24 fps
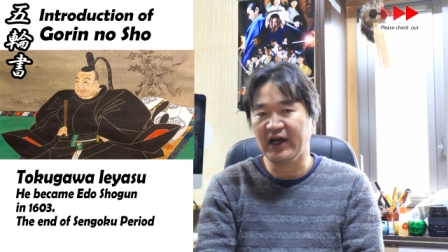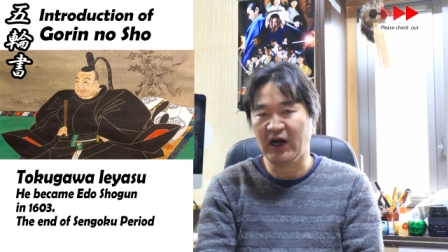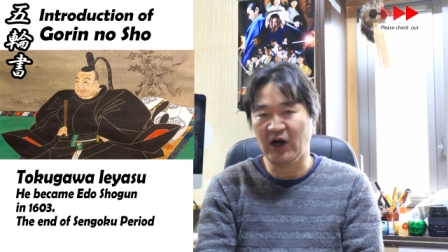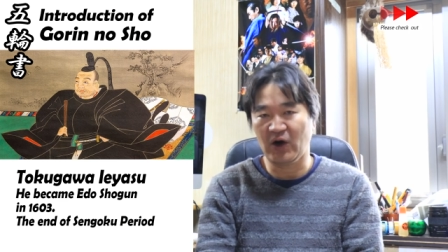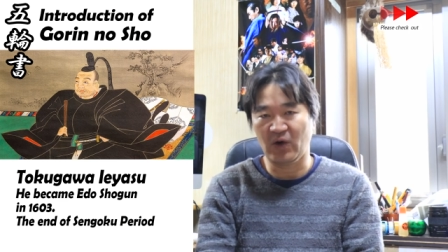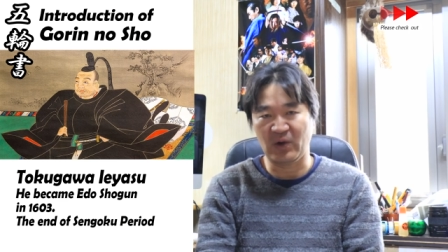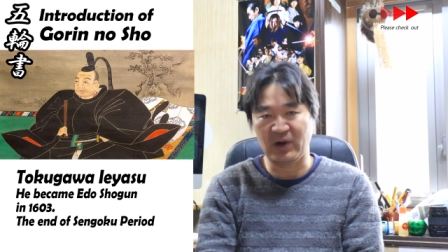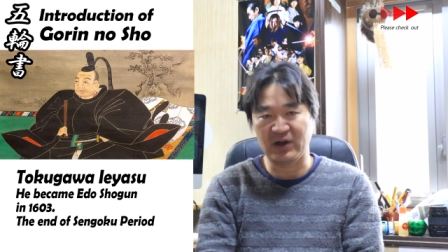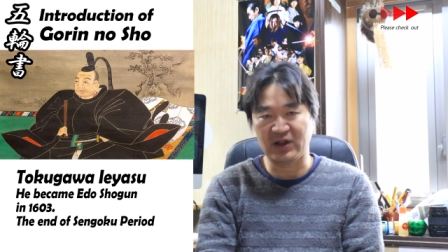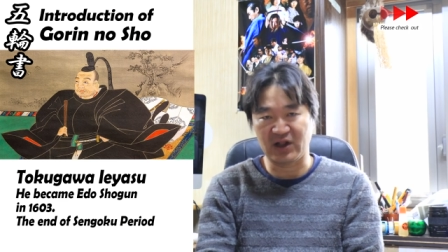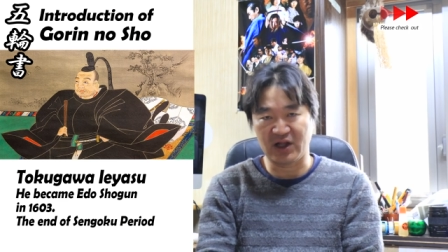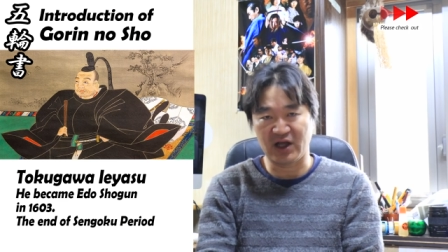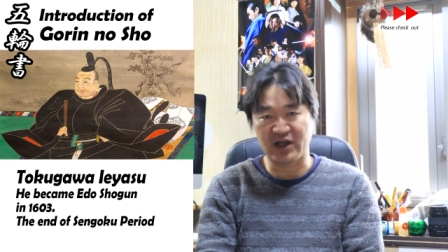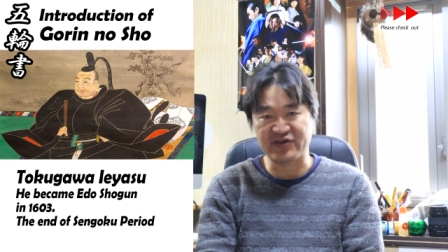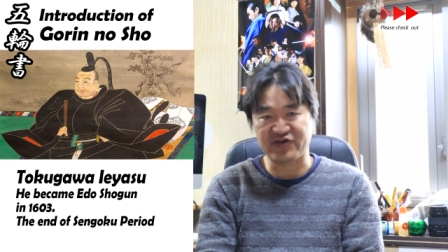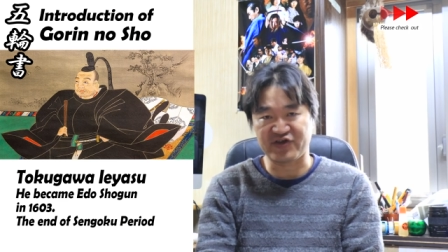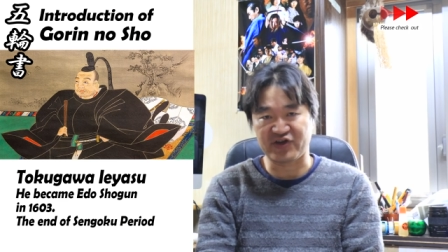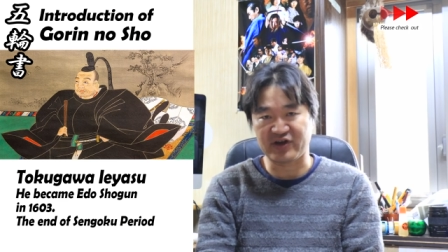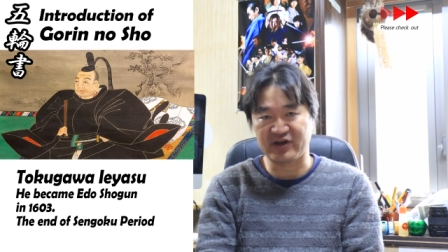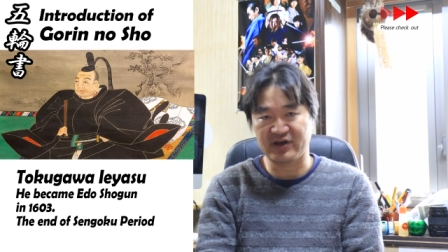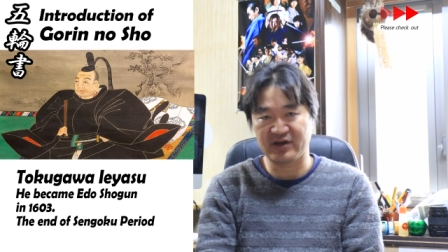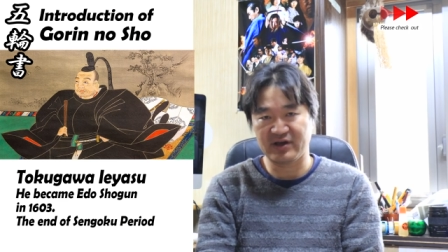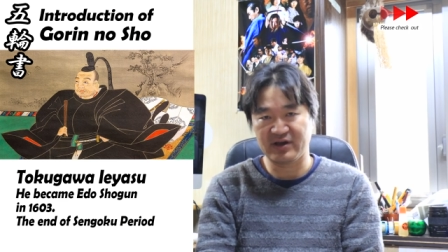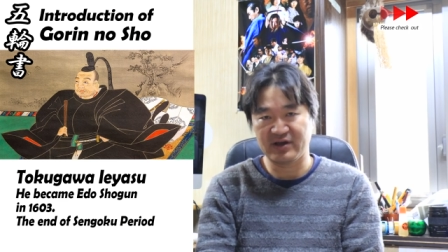or a
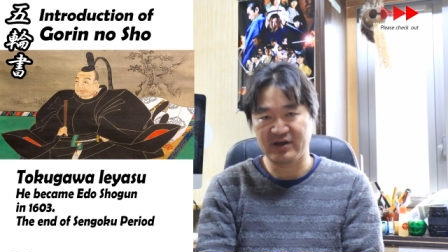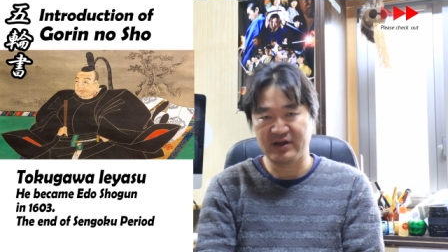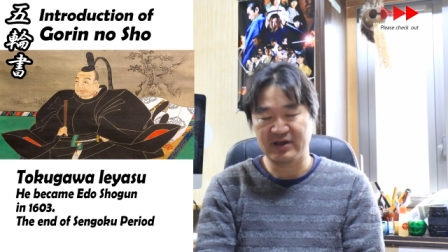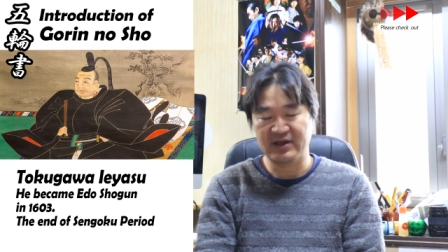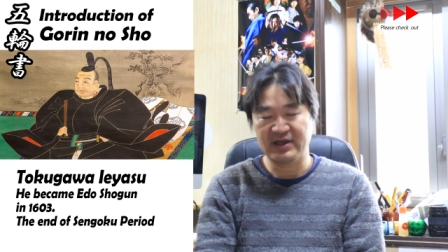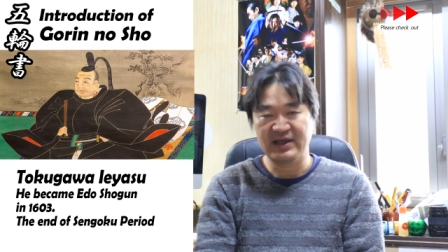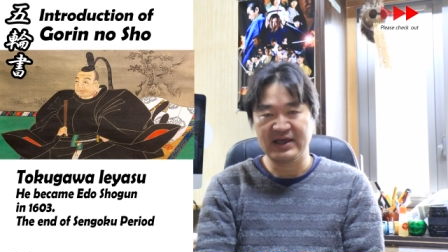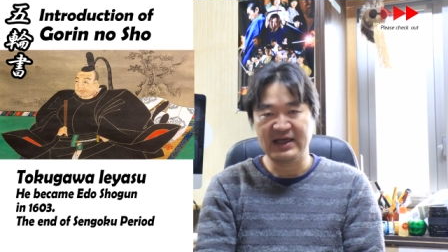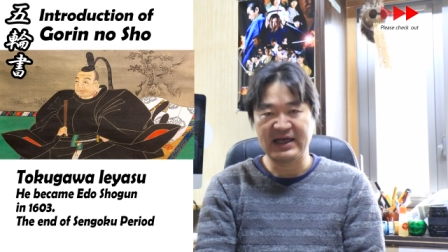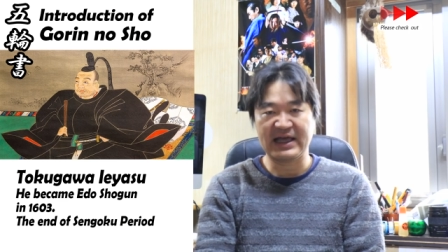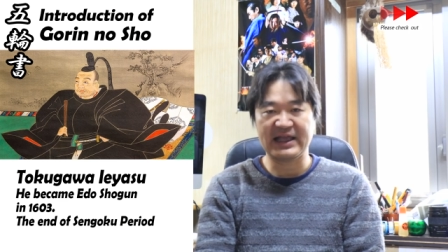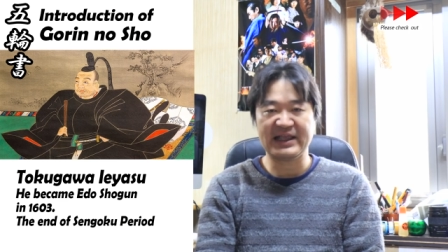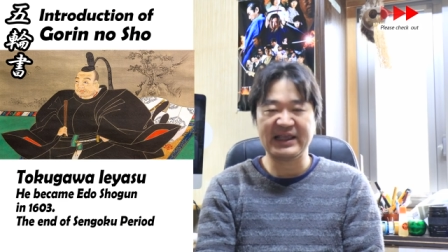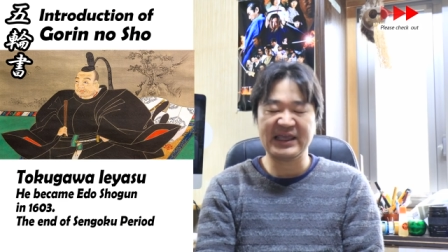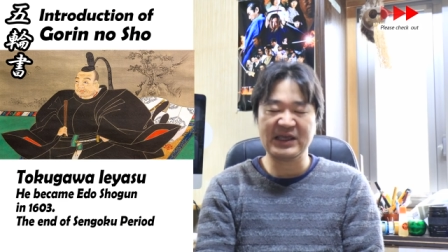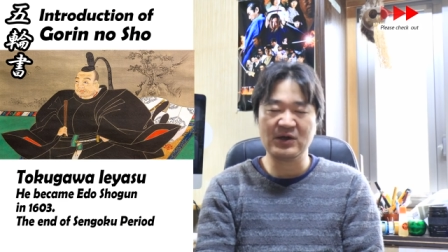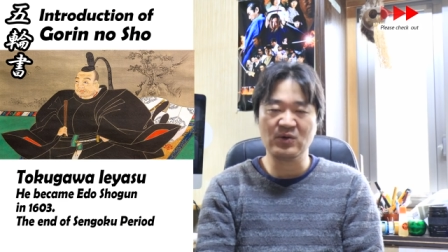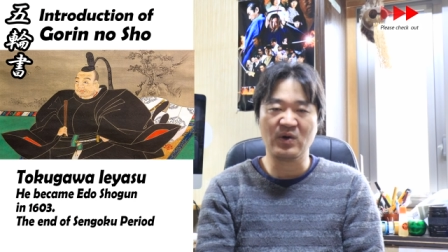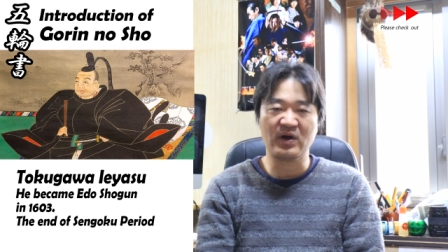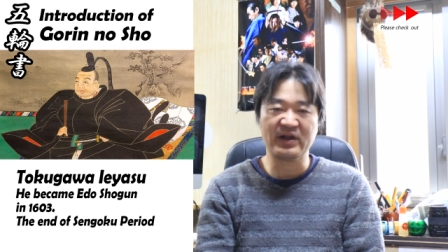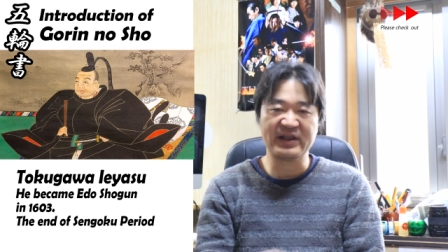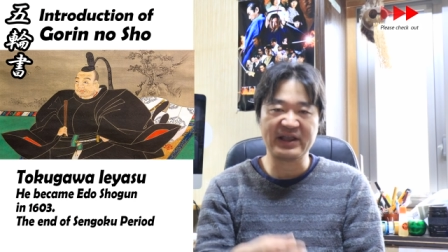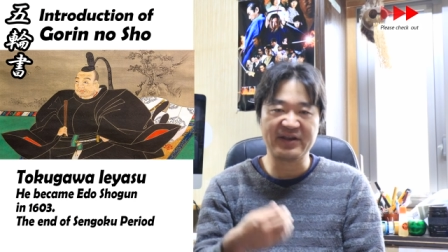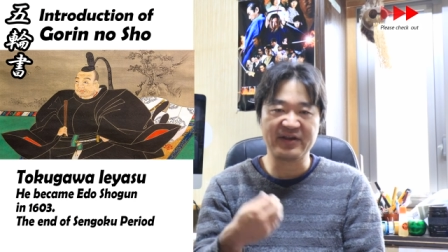logic and he
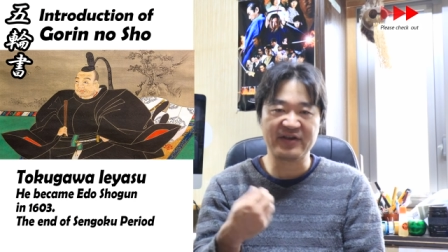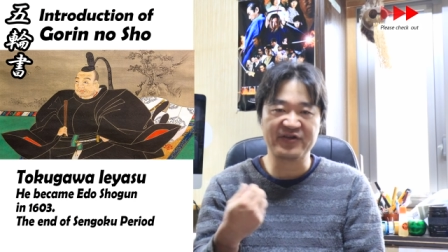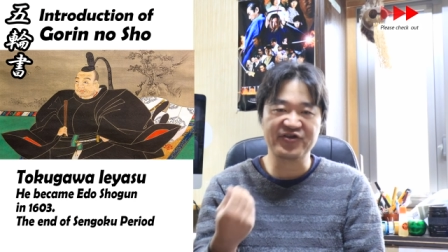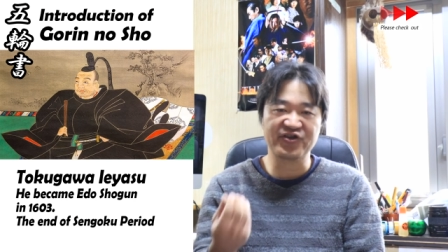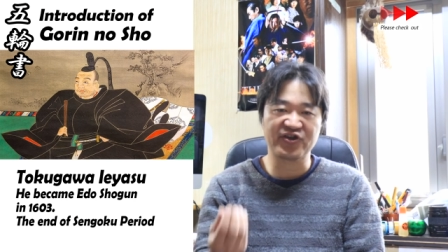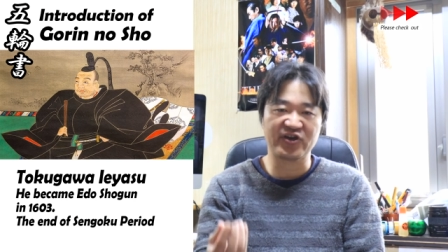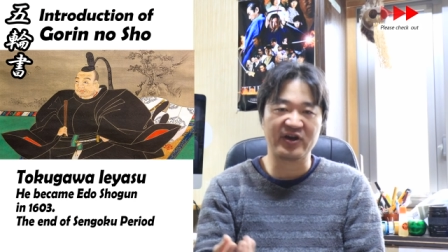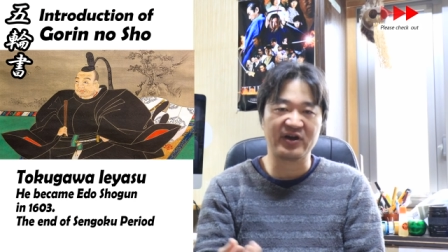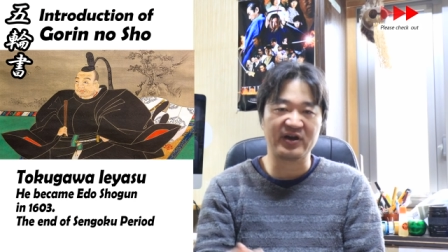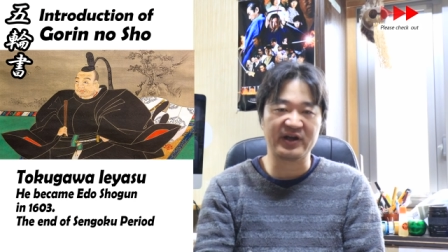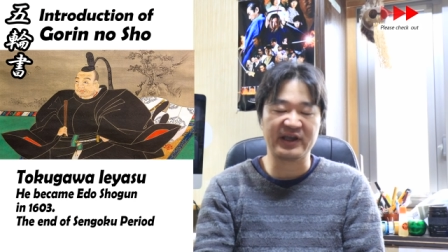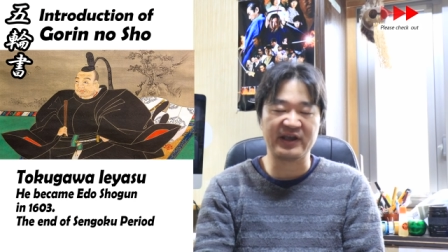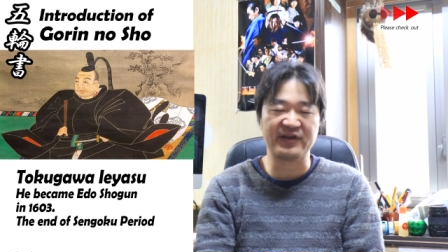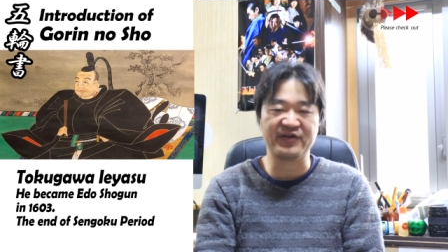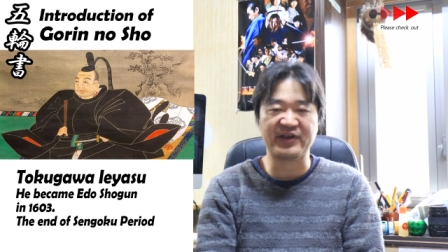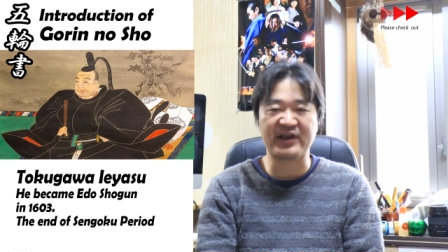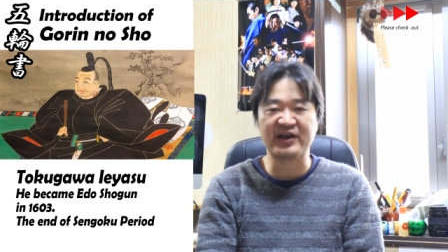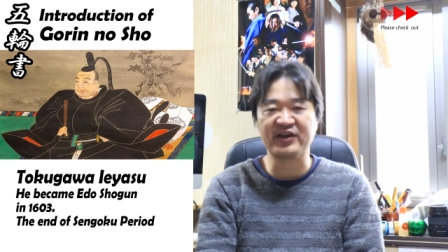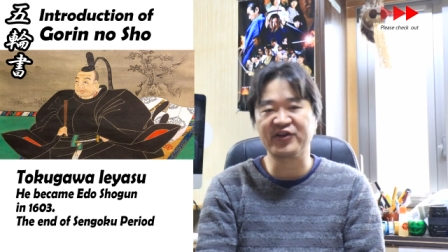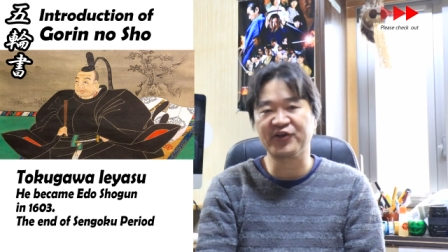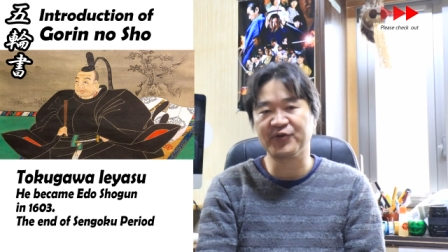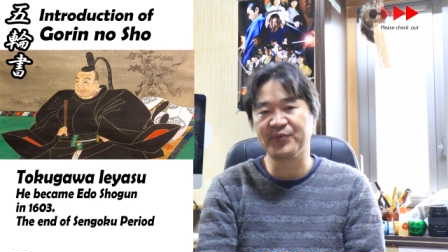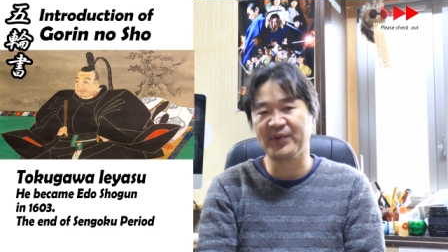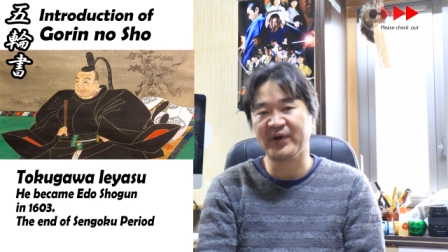wanted to share his
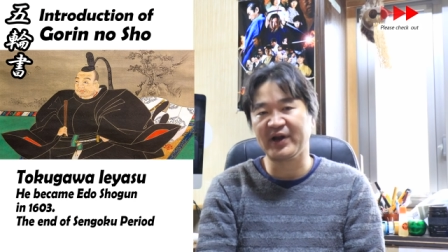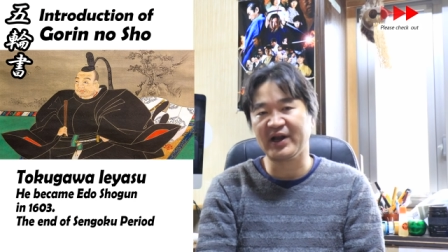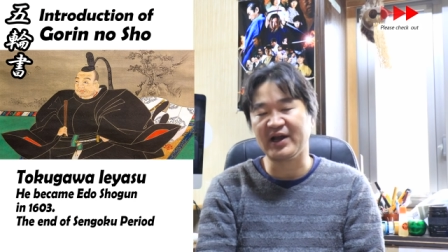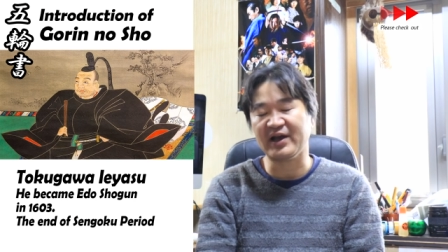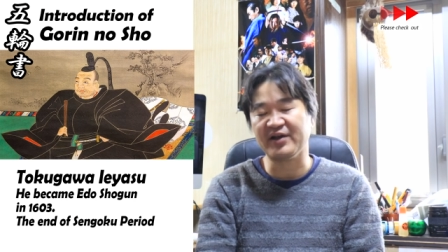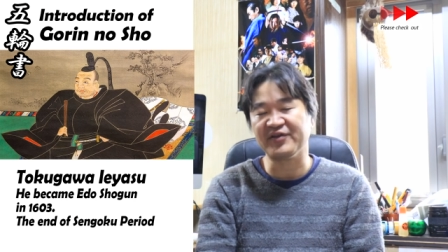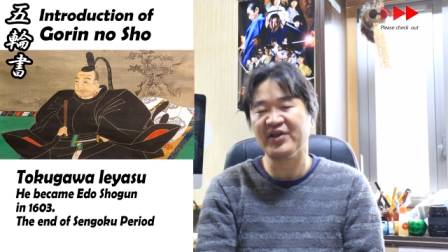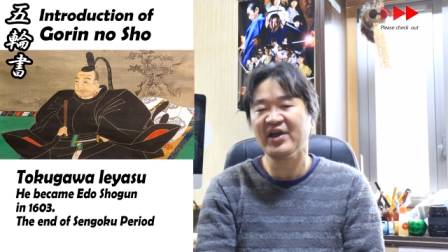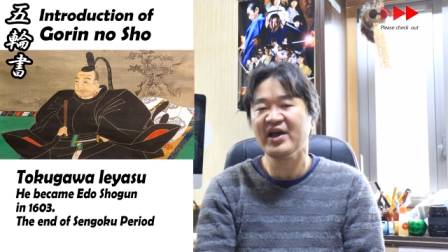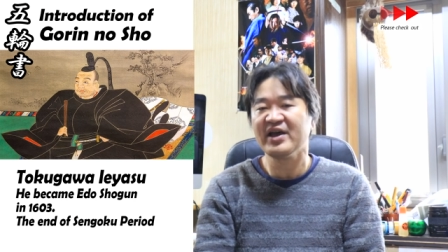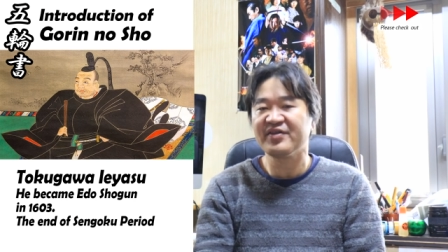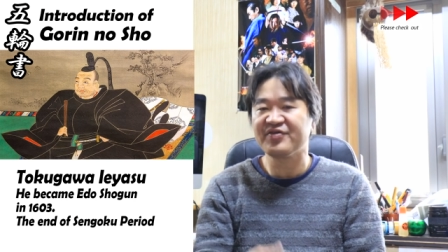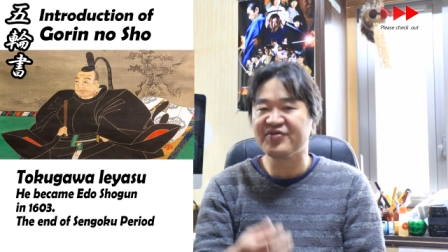experience.